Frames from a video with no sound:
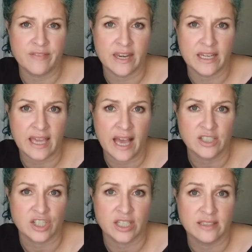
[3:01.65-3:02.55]
if they didn't
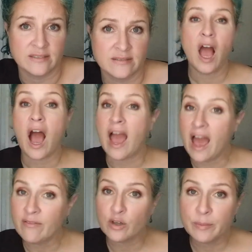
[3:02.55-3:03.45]
catch it. I
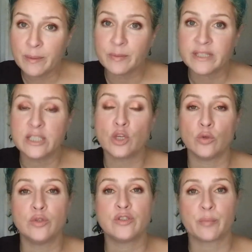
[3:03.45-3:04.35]
have heard people say
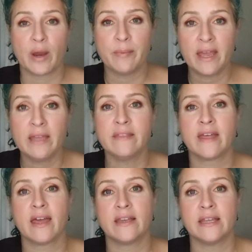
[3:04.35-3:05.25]
don't use spray
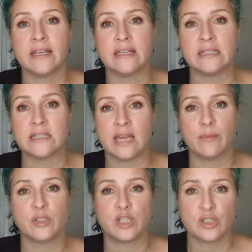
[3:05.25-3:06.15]
paint, that it is
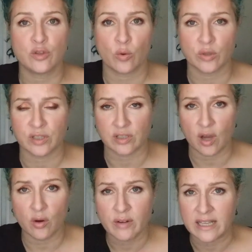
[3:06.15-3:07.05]
damaging to the horse's
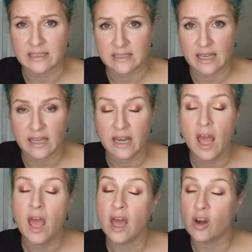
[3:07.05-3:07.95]
coat and skin.
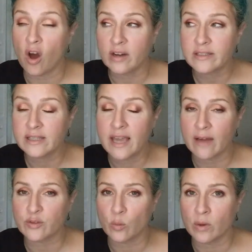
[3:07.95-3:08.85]
And honestly,
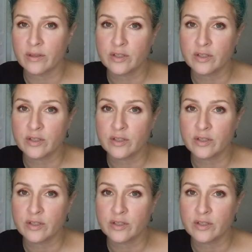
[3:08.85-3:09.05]
after one of